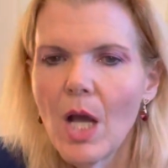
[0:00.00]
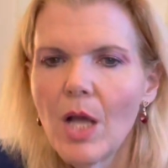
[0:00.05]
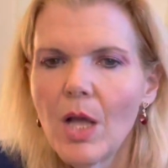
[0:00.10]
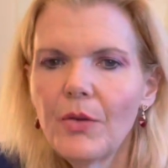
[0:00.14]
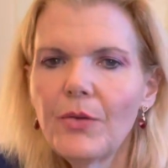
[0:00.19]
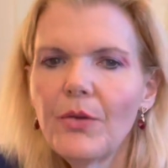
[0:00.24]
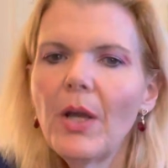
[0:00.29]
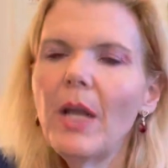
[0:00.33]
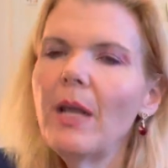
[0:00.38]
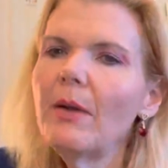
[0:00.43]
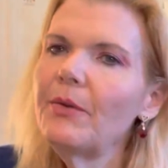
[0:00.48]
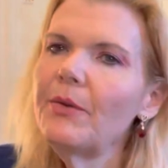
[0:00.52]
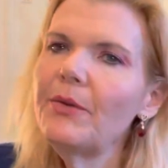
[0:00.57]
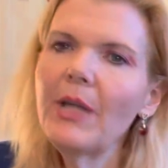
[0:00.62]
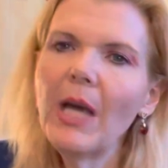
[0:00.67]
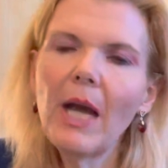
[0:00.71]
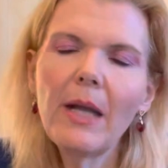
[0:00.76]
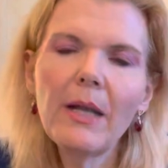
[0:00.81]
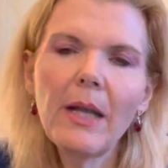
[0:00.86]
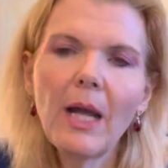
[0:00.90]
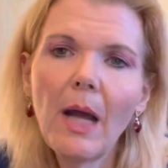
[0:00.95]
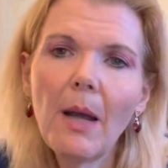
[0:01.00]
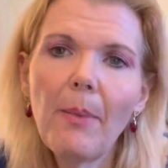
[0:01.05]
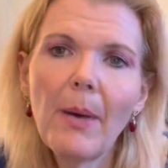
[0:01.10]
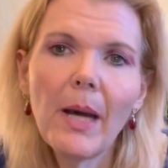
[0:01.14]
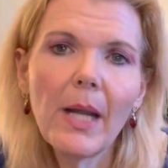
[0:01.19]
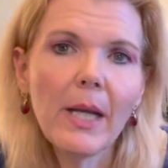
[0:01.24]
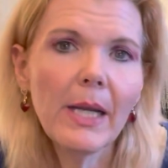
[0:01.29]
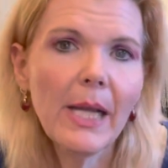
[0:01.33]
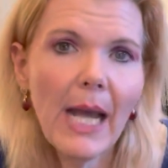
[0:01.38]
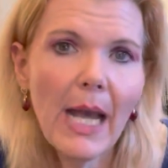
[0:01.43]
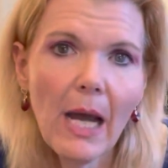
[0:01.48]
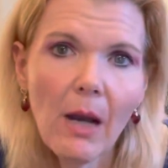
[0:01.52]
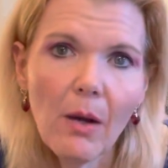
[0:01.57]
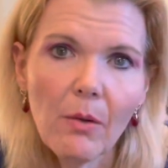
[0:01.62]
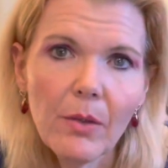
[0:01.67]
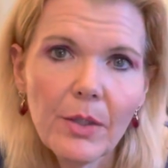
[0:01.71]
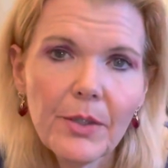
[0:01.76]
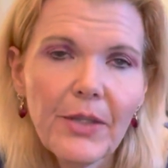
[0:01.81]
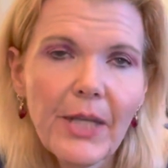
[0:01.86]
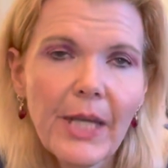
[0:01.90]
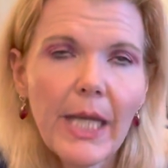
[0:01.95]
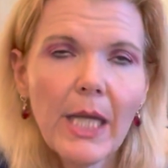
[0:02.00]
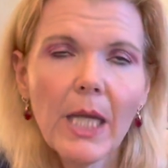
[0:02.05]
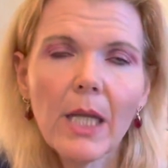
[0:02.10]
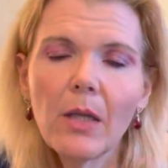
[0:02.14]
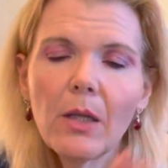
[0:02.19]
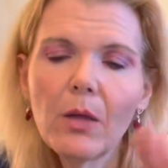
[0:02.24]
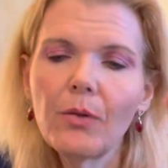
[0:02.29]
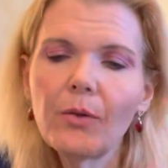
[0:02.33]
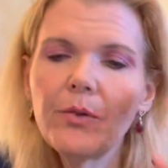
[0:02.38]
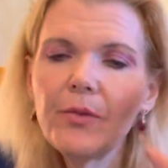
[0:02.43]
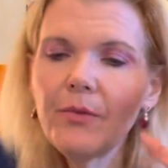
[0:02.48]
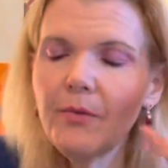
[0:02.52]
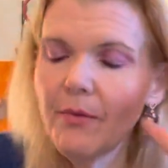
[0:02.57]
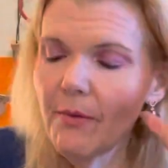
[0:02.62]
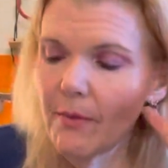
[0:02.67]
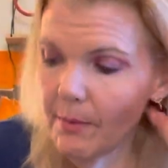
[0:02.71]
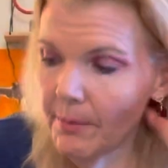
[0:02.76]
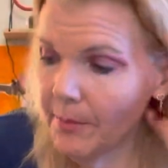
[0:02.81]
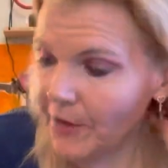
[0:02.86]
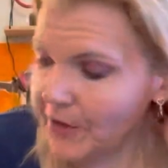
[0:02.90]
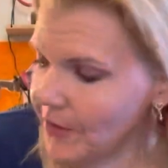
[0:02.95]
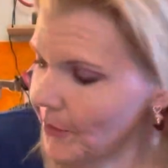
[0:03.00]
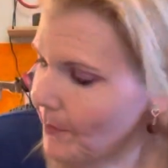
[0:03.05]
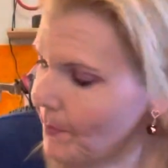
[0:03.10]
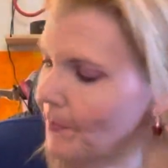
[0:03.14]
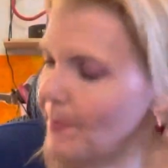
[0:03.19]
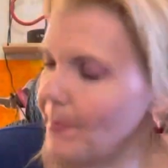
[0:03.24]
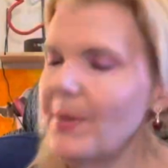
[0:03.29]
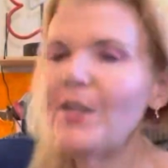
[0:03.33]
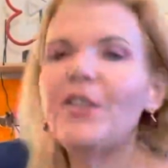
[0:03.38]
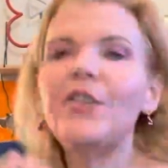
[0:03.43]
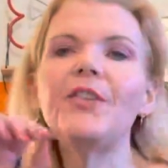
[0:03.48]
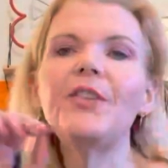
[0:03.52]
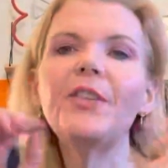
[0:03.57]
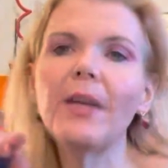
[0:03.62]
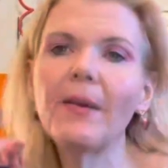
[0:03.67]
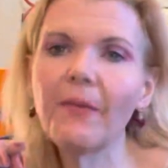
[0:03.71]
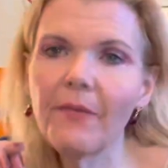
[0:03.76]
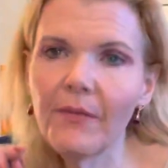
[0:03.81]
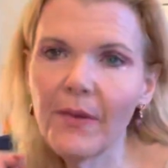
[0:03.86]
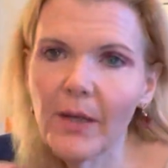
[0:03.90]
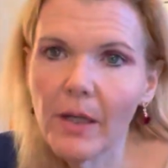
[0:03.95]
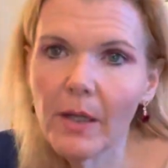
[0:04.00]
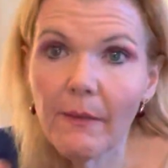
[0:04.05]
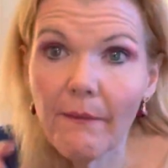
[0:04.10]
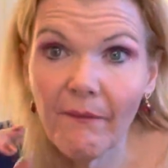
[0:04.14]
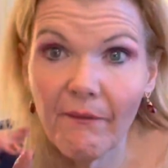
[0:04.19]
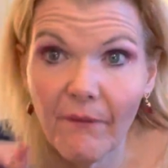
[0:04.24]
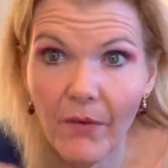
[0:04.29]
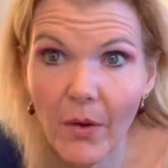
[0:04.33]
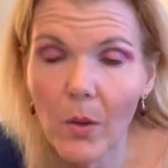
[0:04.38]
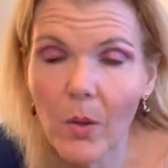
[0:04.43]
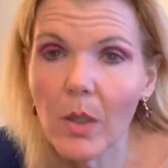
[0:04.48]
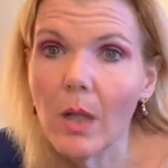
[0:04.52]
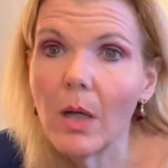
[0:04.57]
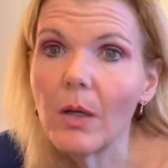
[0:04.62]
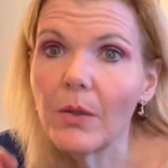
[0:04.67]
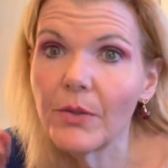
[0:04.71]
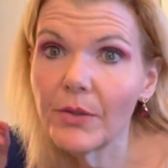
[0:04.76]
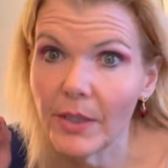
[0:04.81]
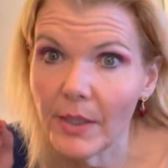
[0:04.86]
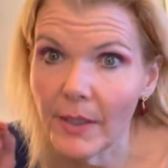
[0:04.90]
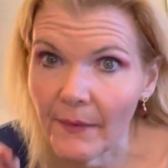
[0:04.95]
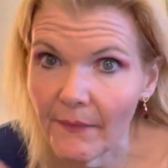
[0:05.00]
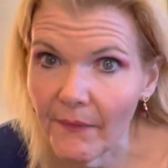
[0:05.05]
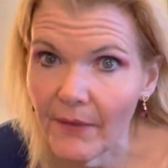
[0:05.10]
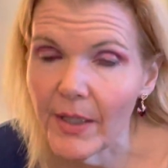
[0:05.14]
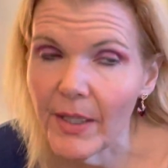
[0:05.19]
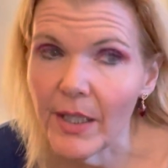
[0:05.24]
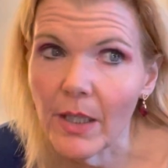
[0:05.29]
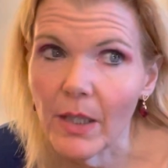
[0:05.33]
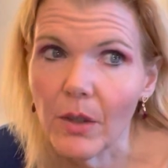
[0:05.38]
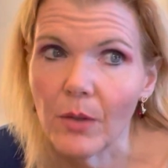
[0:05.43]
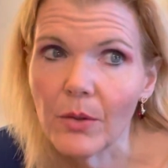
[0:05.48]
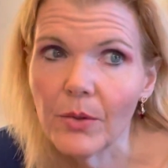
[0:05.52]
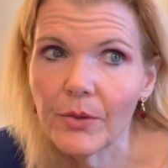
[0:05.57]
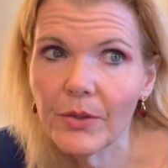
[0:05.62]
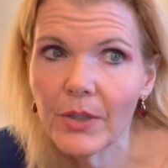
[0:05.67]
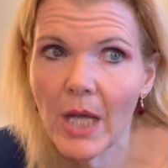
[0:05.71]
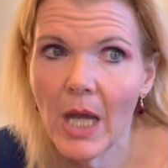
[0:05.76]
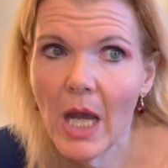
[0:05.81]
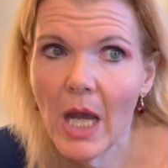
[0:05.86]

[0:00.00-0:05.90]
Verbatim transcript: So it was about an hour taking those specific photos and videos.